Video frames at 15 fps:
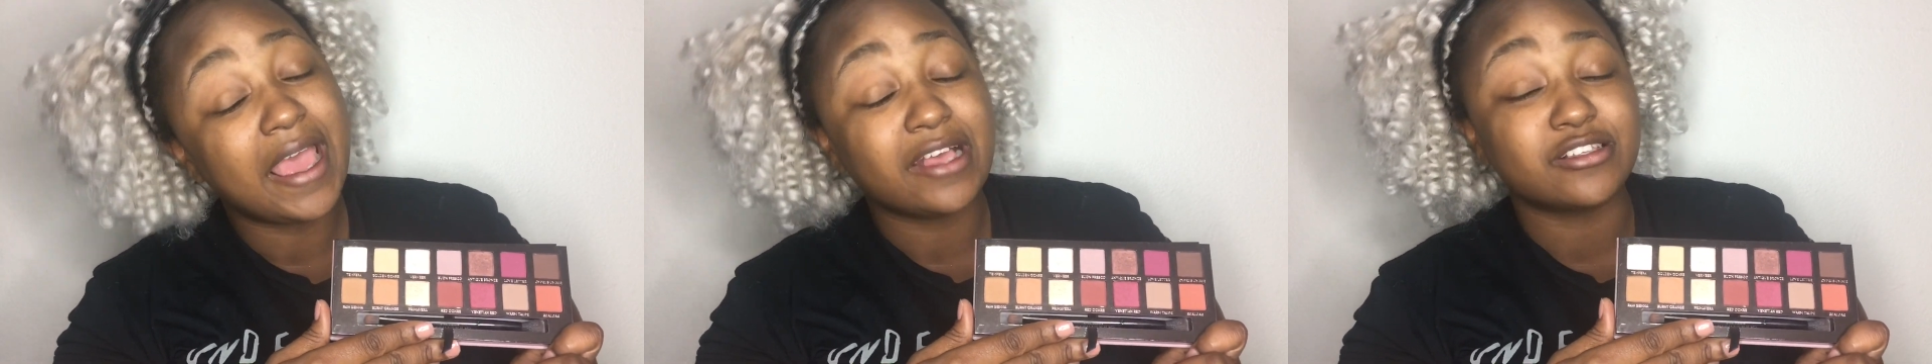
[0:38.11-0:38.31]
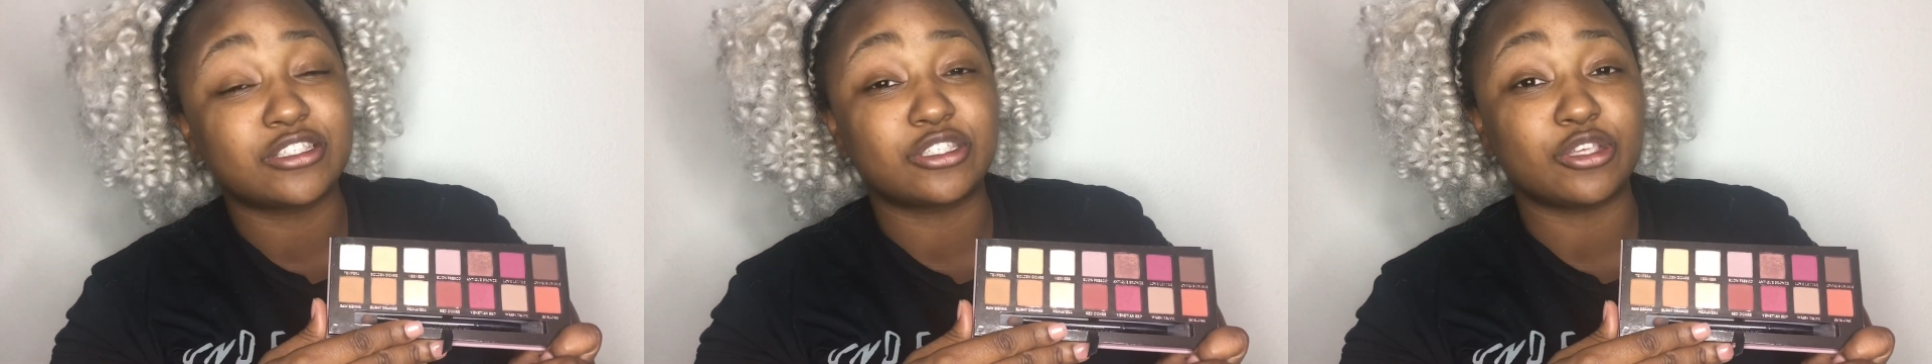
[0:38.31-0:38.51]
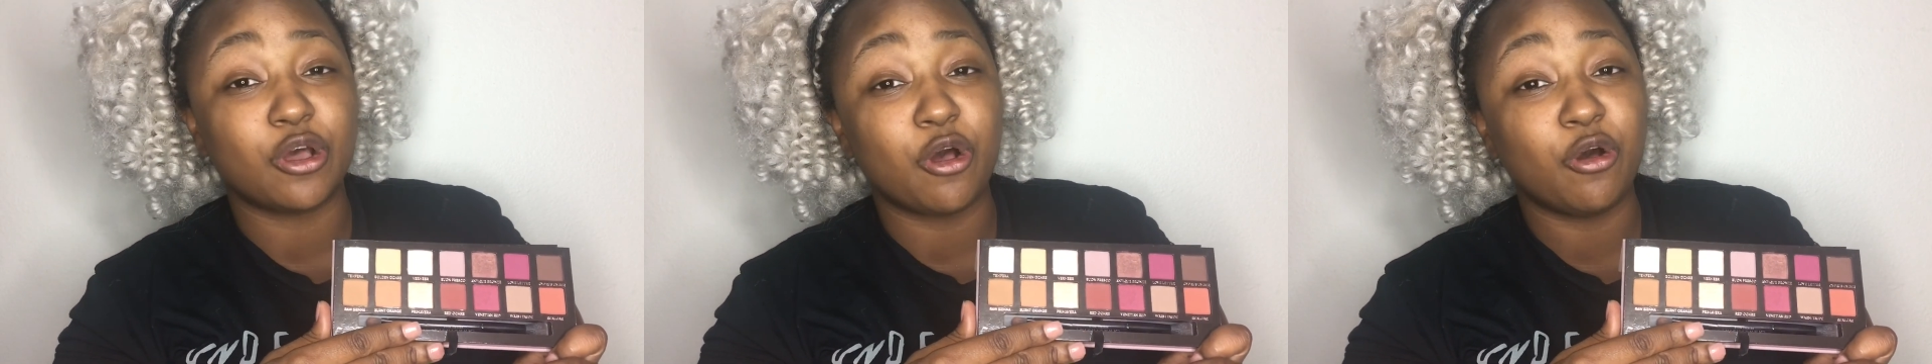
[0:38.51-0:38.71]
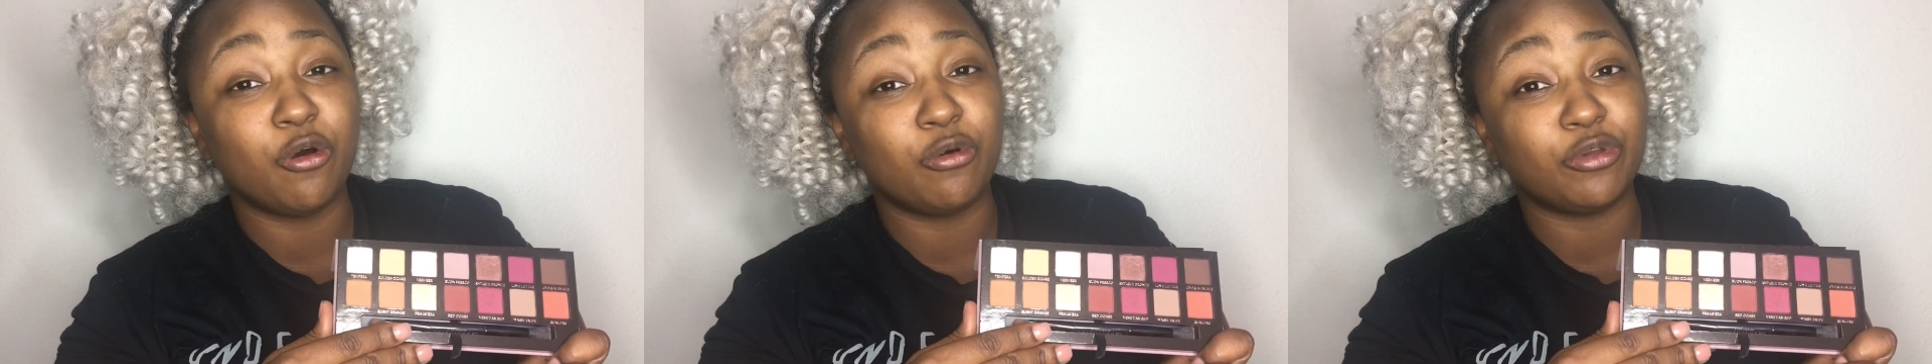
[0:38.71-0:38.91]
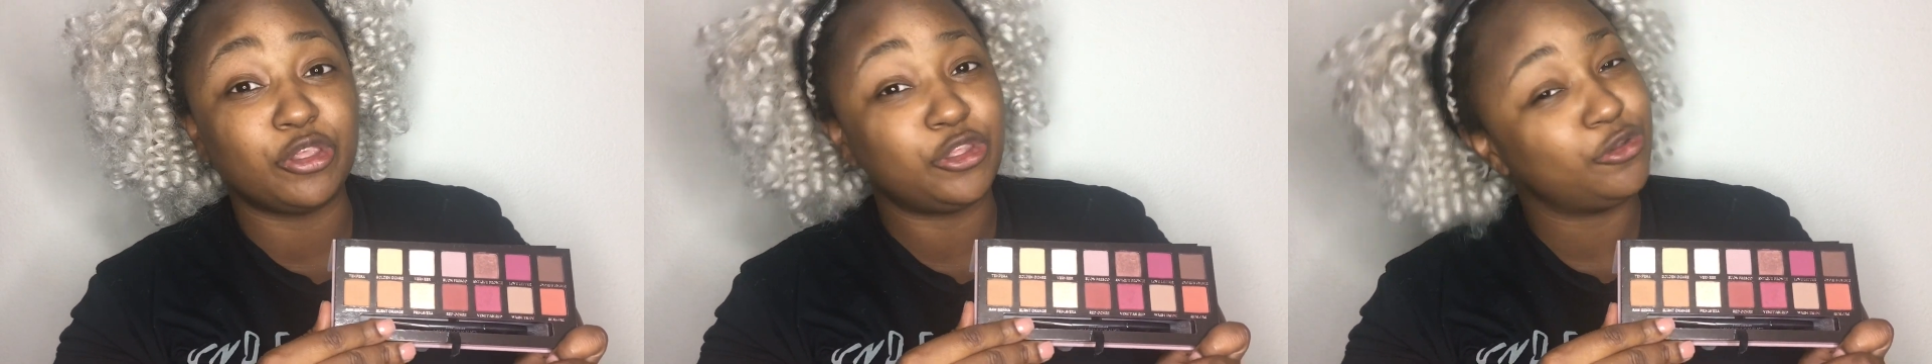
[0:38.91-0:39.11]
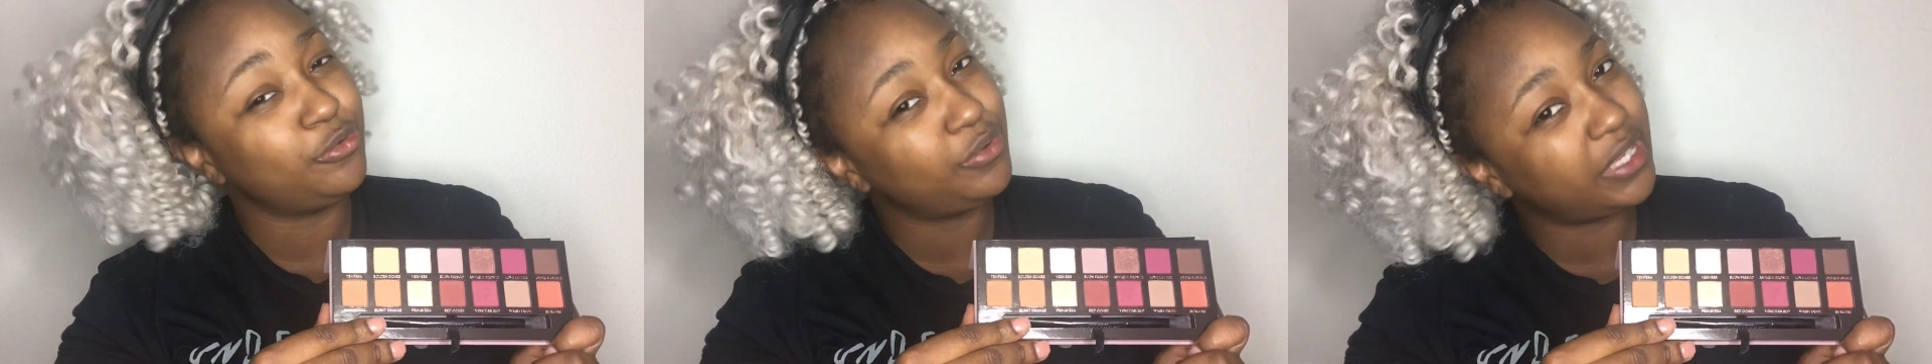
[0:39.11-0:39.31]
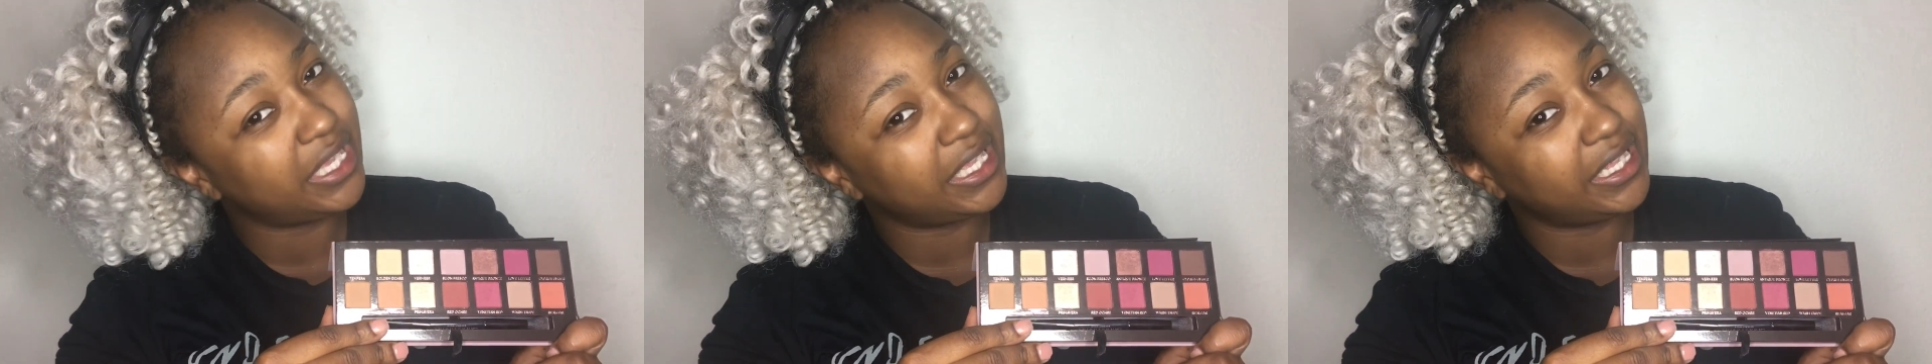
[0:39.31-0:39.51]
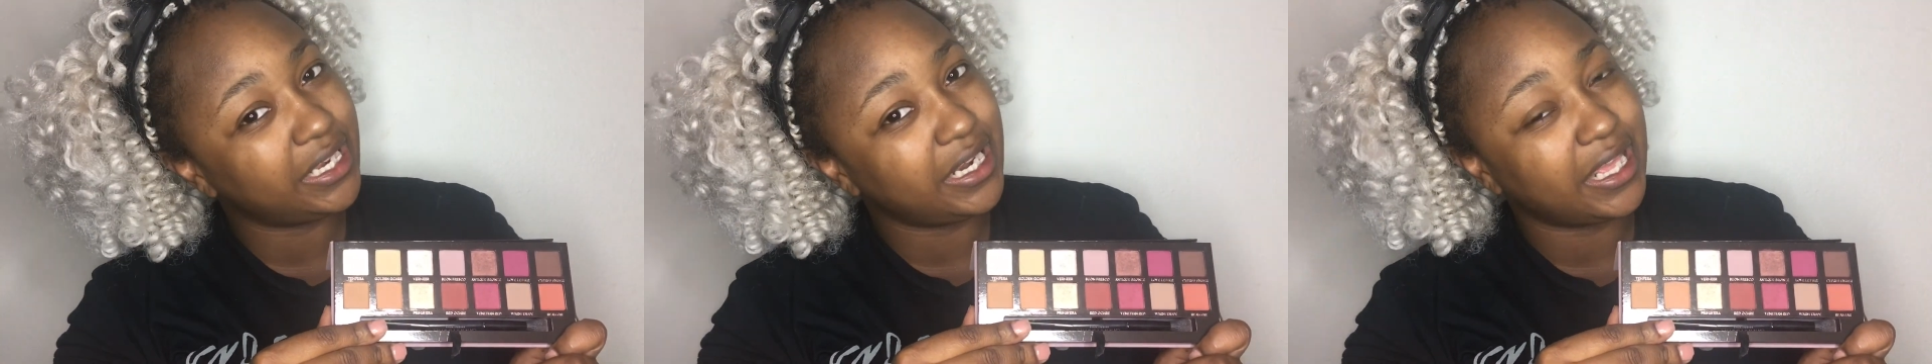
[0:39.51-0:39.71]
So you
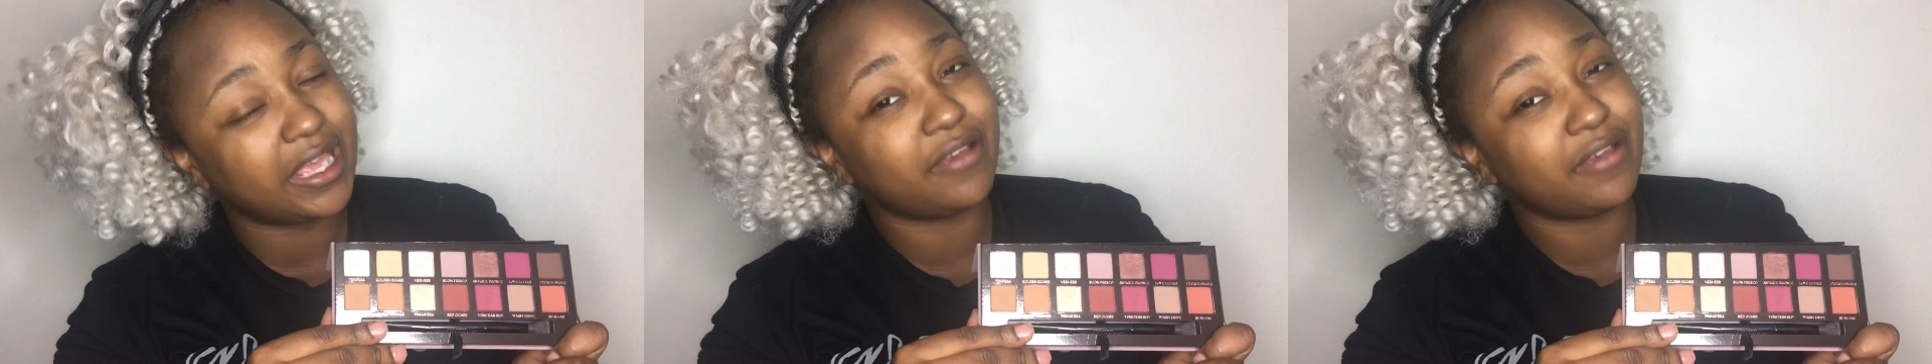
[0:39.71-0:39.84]
can,